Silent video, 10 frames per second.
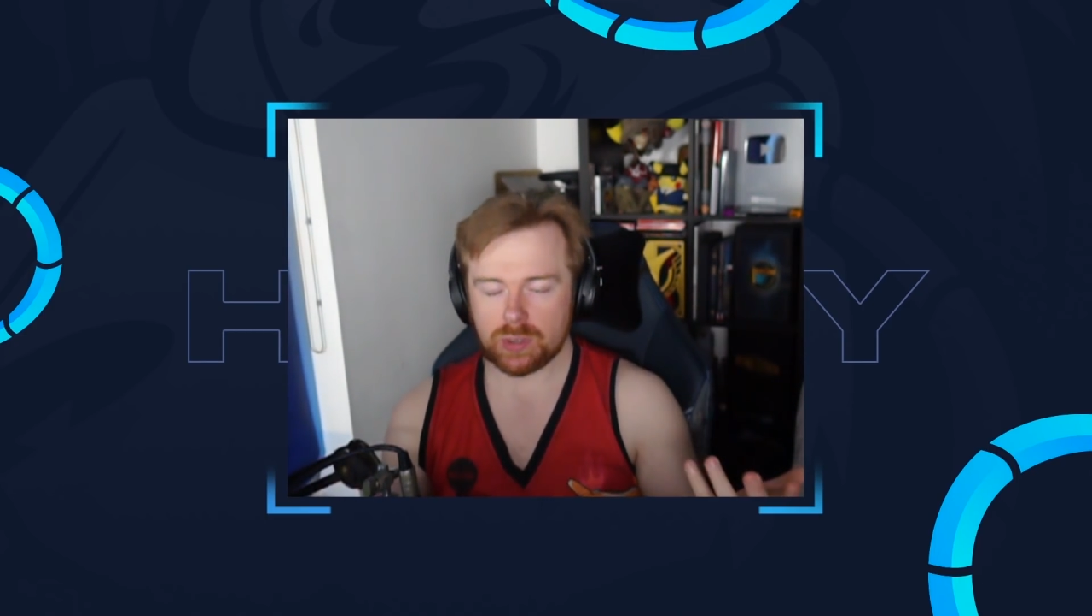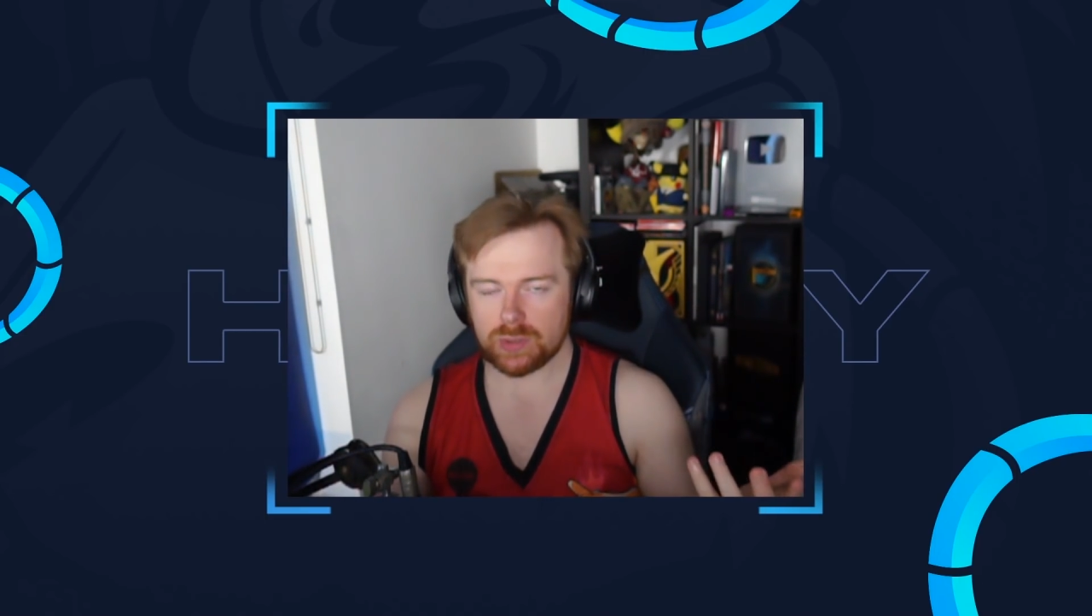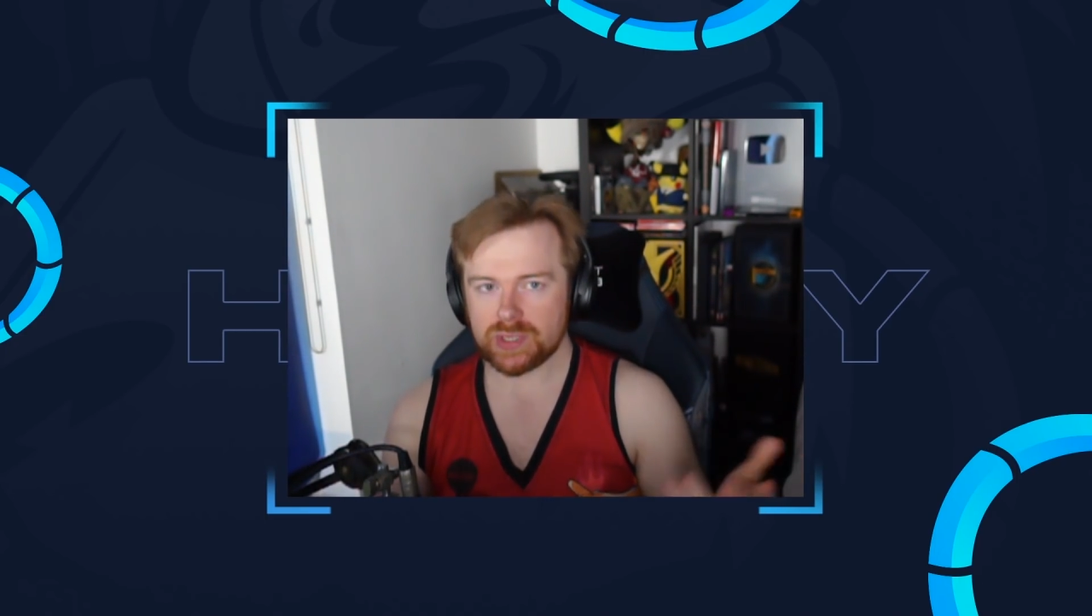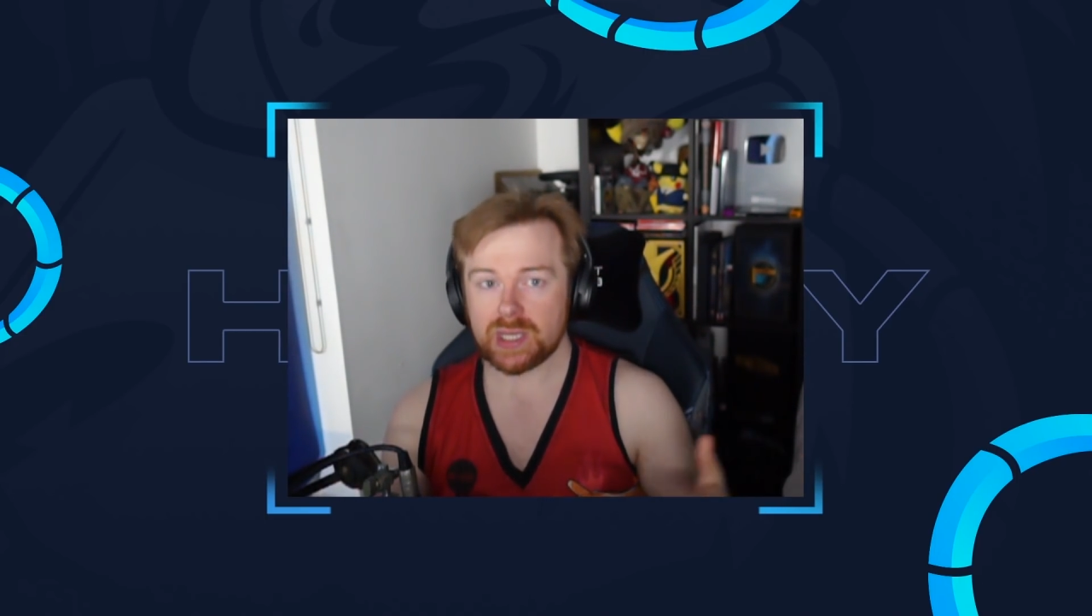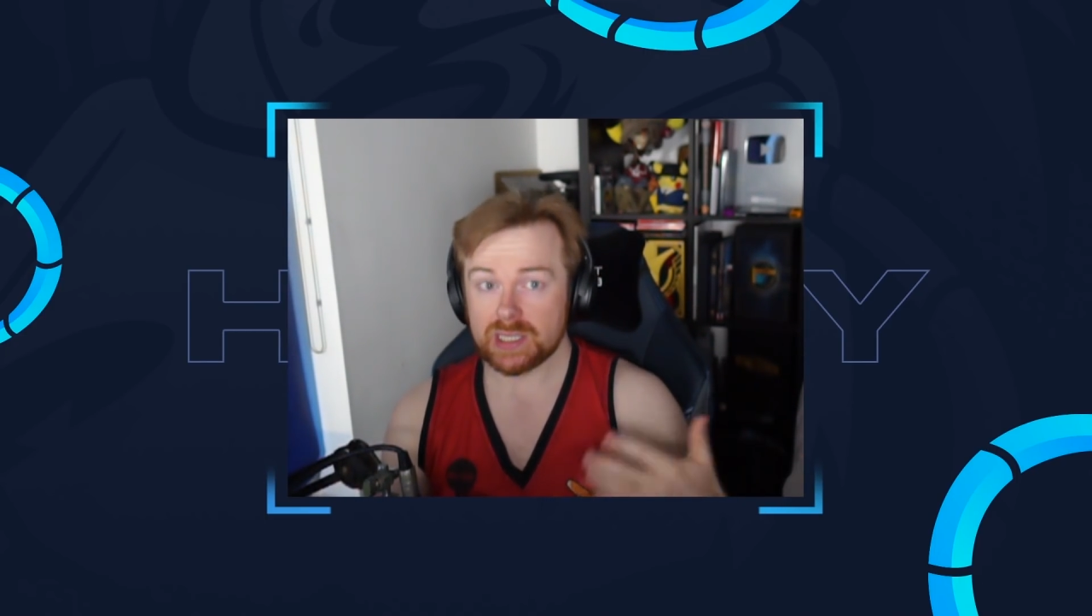
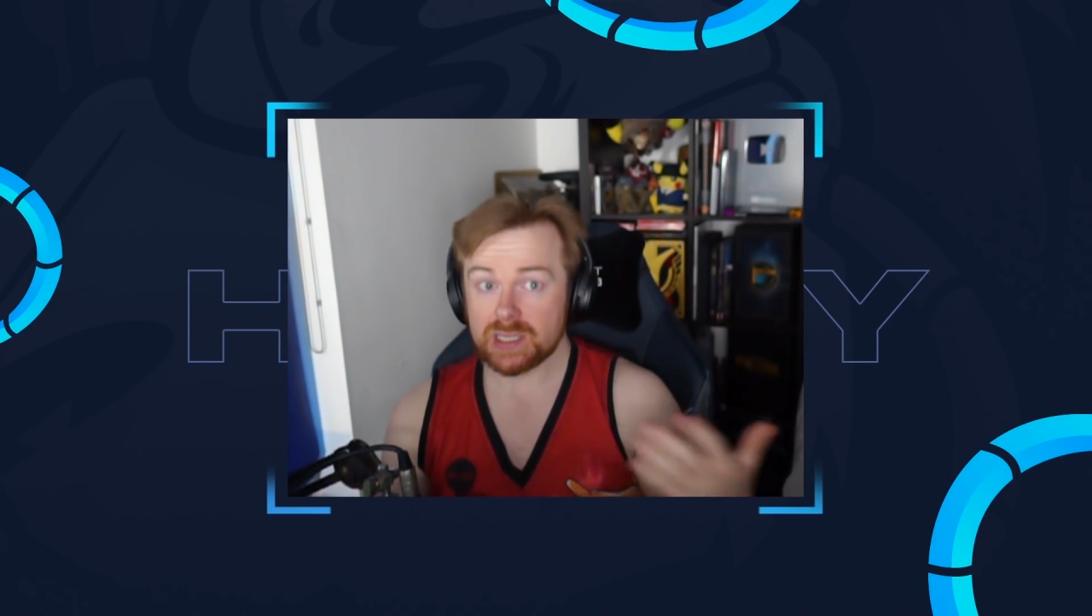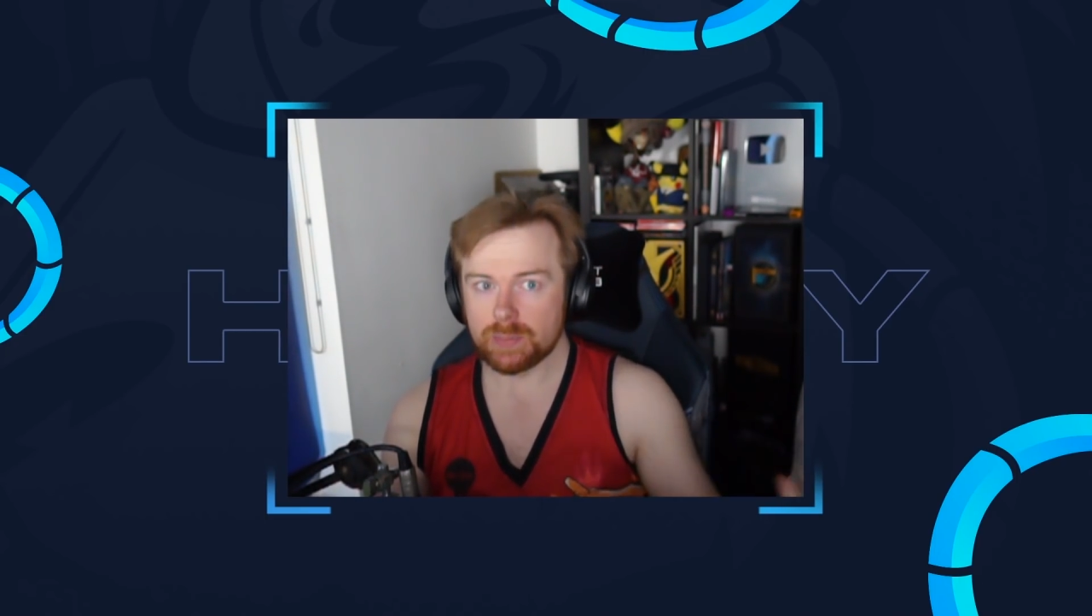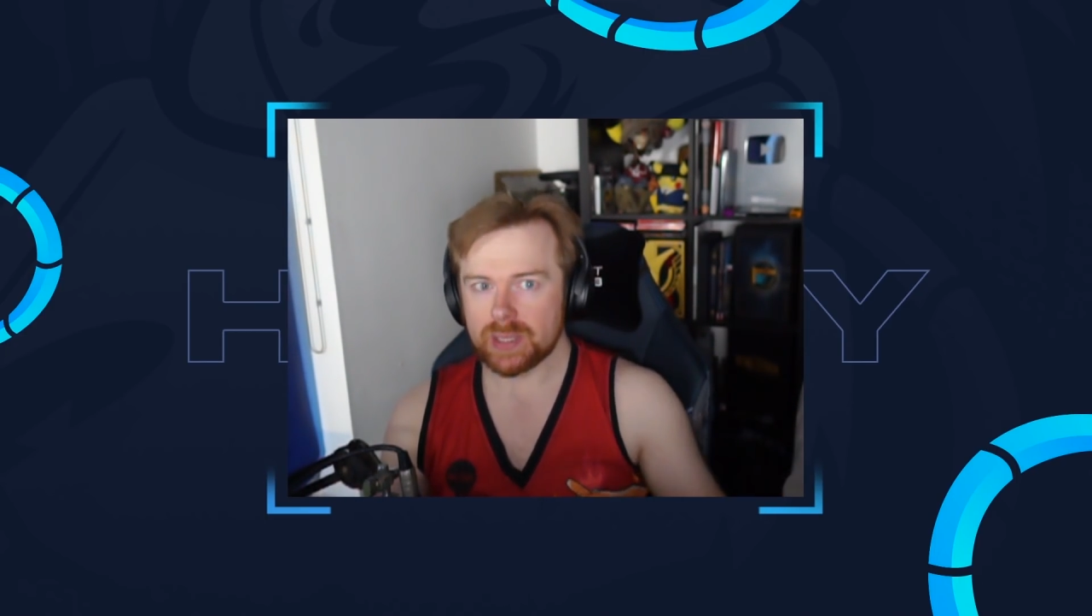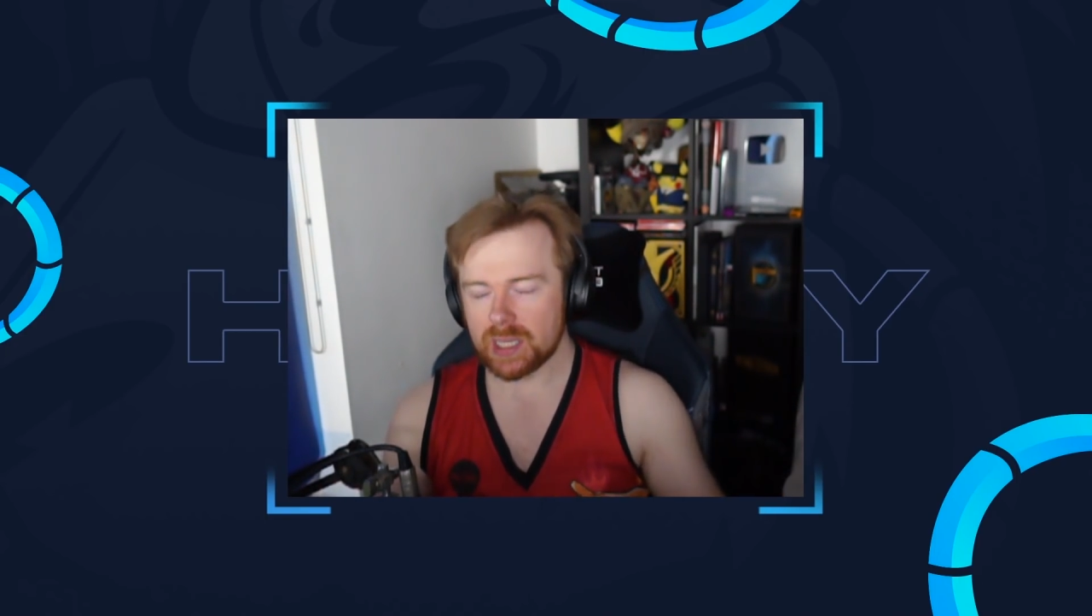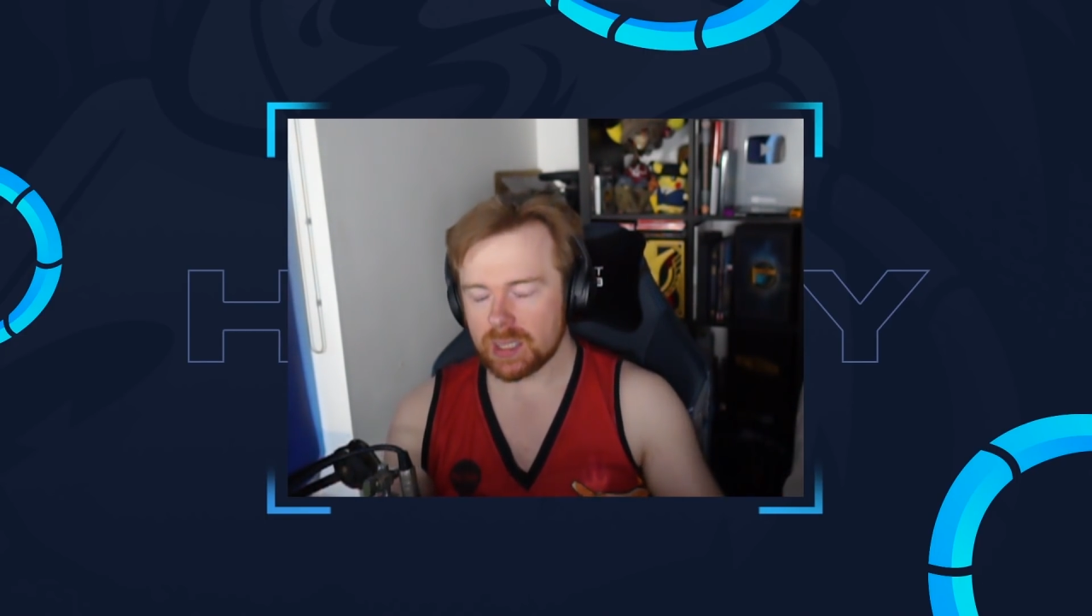content is the
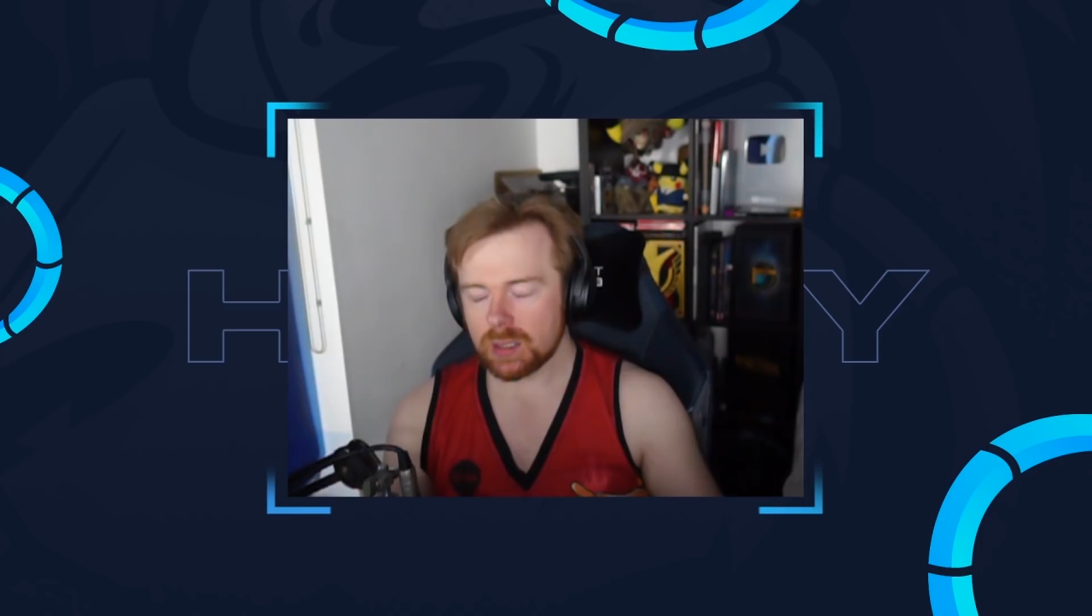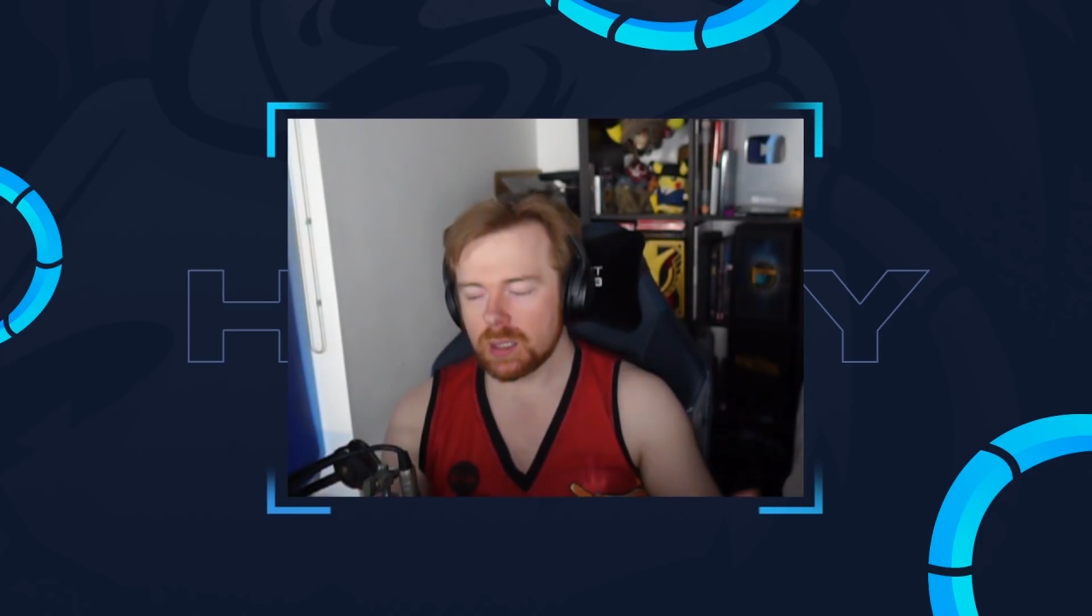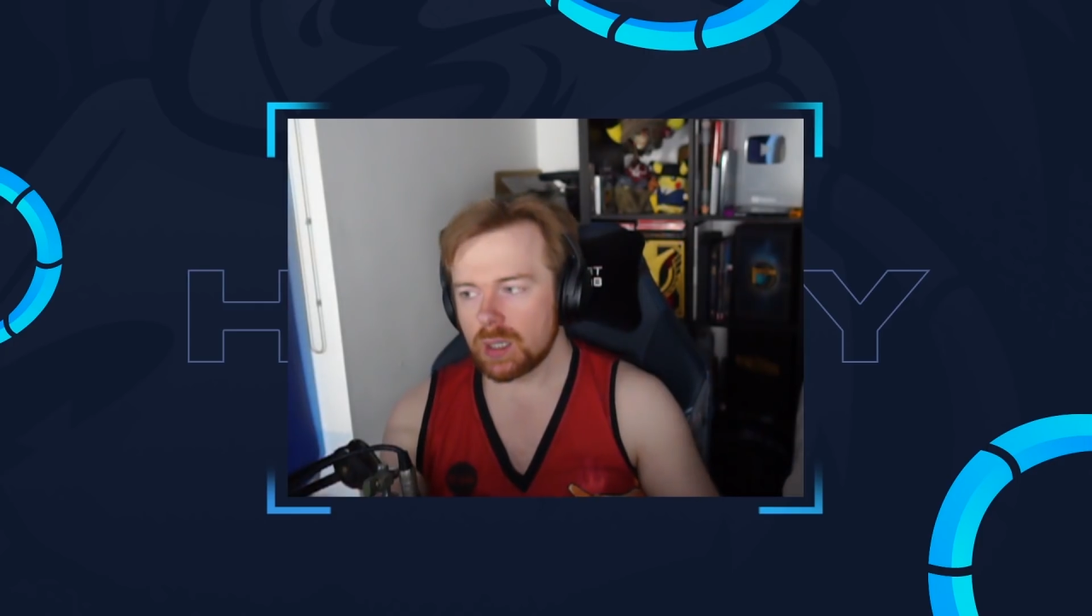beginning.